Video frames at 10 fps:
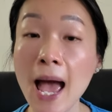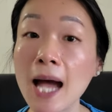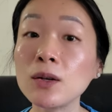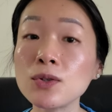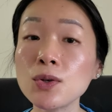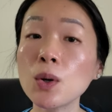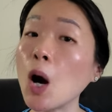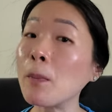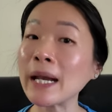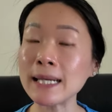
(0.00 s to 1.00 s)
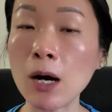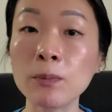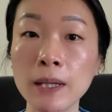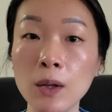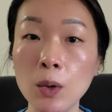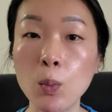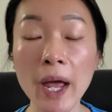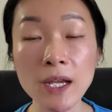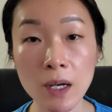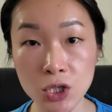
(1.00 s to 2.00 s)
And also comment down below
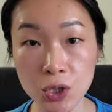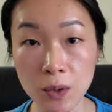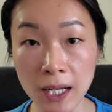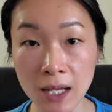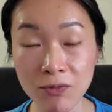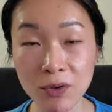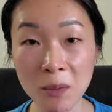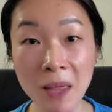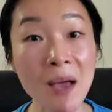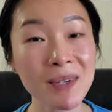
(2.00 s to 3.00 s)
where you are tuning in from,